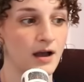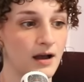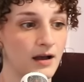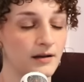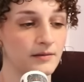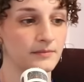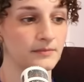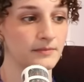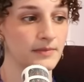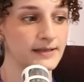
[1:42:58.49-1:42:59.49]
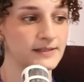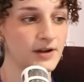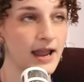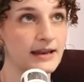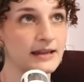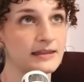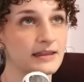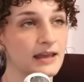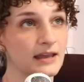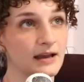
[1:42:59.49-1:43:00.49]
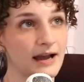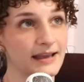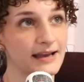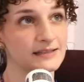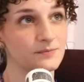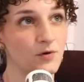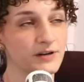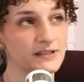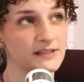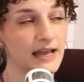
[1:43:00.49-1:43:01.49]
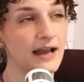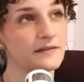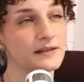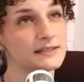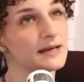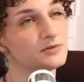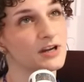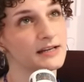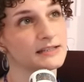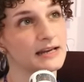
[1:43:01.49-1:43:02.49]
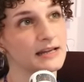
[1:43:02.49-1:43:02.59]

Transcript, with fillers: Um, is there anything, I guess, more to say on this subject?